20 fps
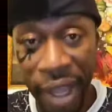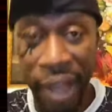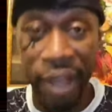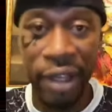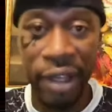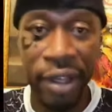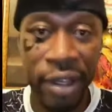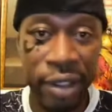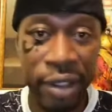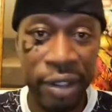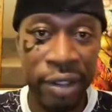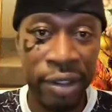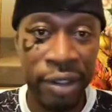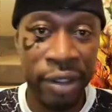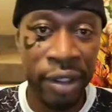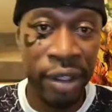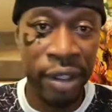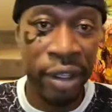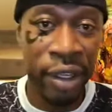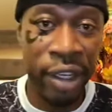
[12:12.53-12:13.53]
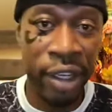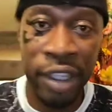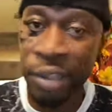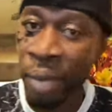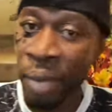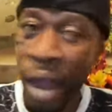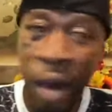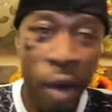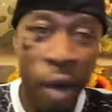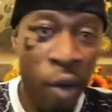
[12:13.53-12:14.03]
man,
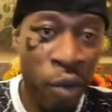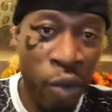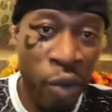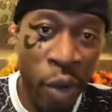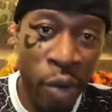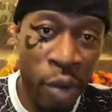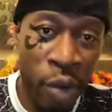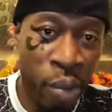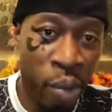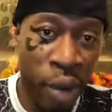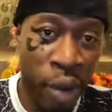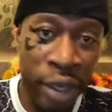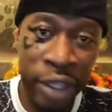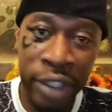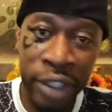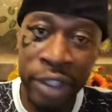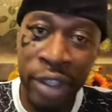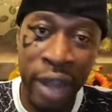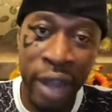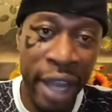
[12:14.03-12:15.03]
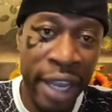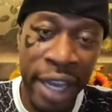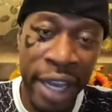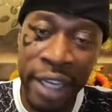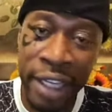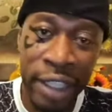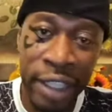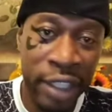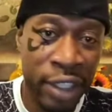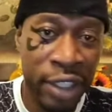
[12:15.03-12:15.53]
because my whole focal point is, yo,
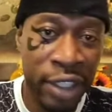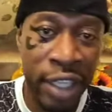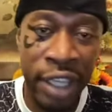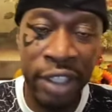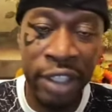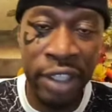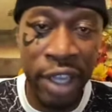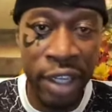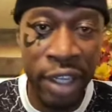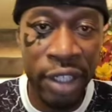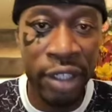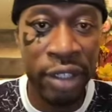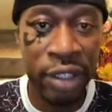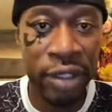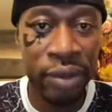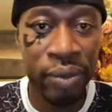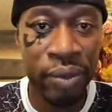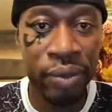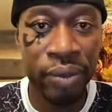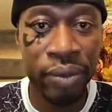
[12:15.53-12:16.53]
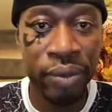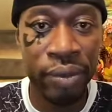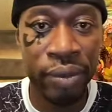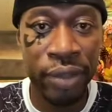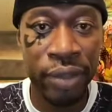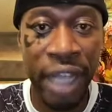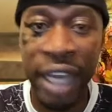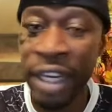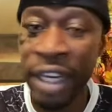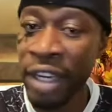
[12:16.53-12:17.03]
I got to get this thing done.
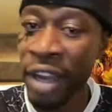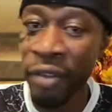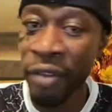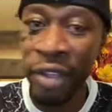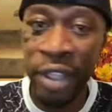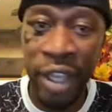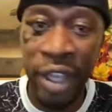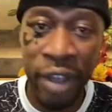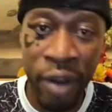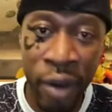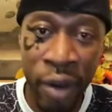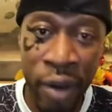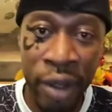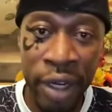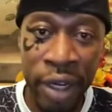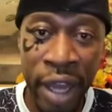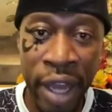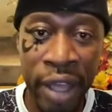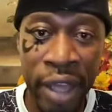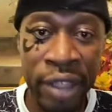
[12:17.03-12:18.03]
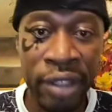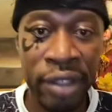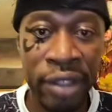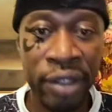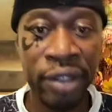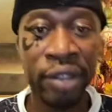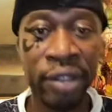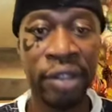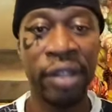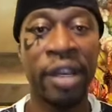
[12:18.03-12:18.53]
I need everything
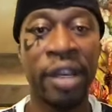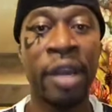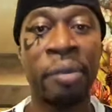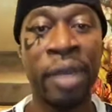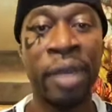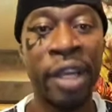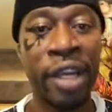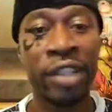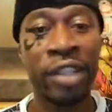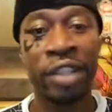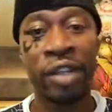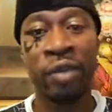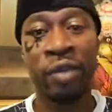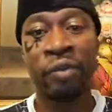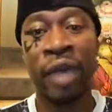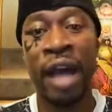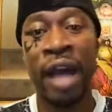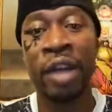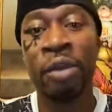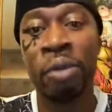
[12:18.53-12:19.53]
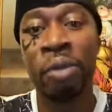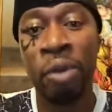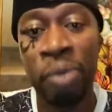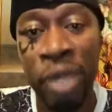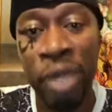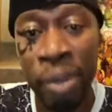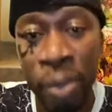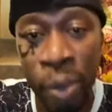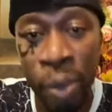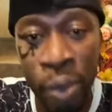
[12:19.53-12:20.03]
organized. And because of the
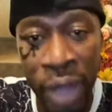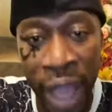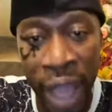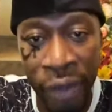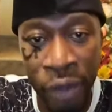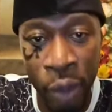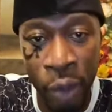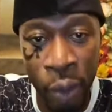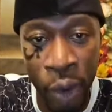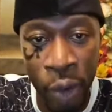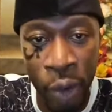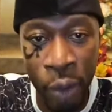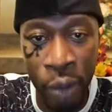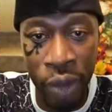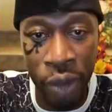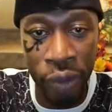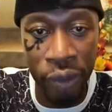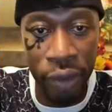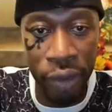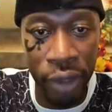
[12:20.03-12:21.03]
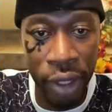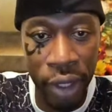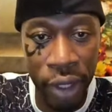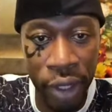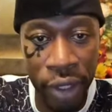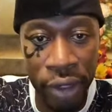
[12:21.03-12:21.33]
volume of people we have to work with,